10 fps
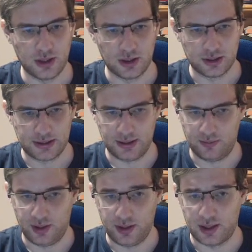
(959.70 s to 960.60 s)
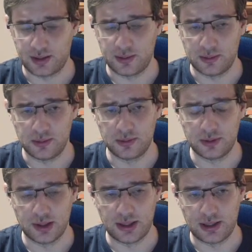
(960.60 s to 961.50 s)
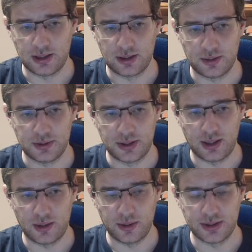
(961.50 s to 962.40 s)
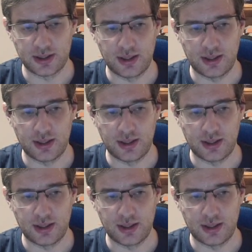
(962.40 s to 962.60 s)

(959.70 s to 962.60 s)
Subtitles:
Still very hard to see how exactly